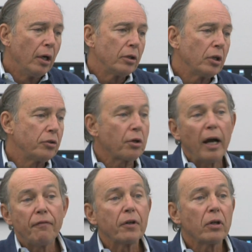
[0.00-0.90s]
to
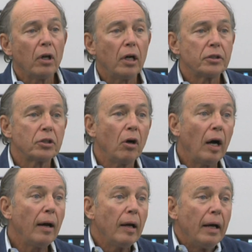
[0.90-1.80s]
traffic law. So
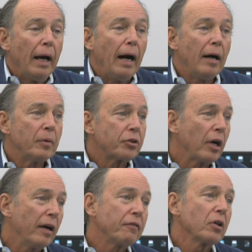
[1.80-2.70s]
I, I'm a
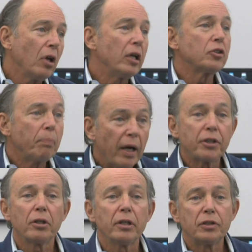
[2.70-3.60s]
traffic law
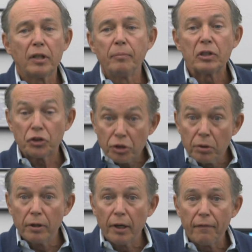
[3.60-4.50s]
specialist. I'm a
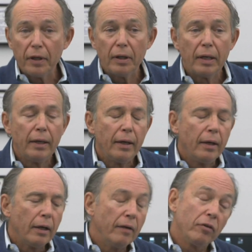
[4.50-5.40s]
student of it.
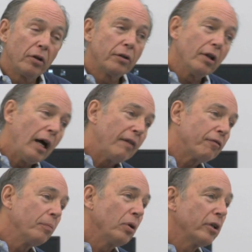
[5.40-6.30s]
I've learned a lot
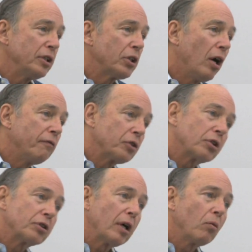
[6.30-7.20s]
from police
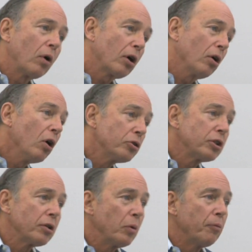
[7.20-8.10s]
officers. I work
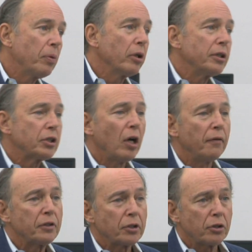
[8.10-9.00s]
closely with police
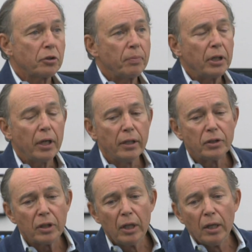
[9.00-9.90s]
officers
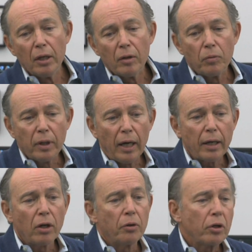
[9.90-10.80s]
because when I
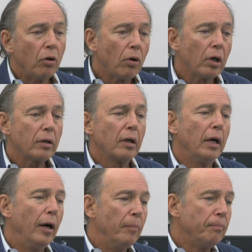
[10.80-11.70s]
go to court,
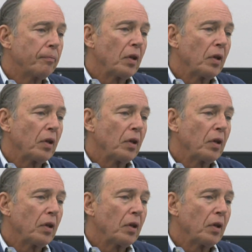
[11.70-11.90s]
um,